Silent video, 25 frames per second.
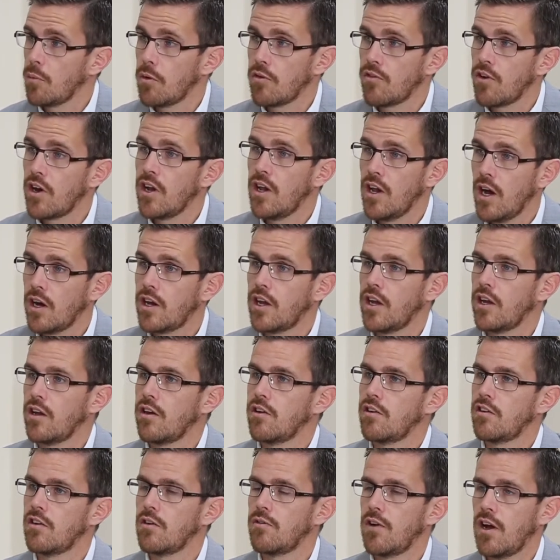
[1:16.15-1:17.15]
We're very lucky
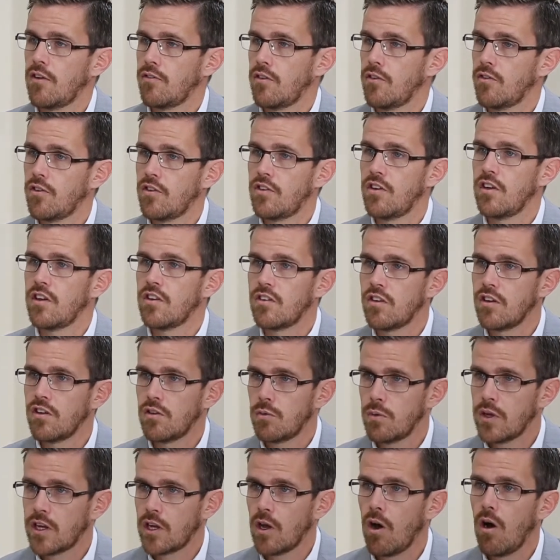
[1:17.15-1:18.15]
to have the facilities
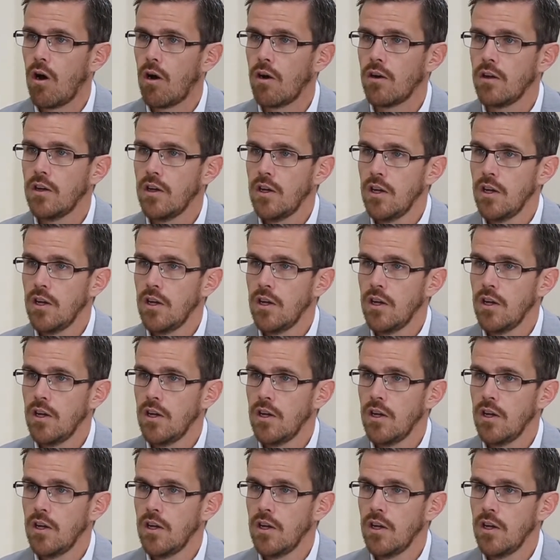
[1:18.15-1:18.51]
that we got.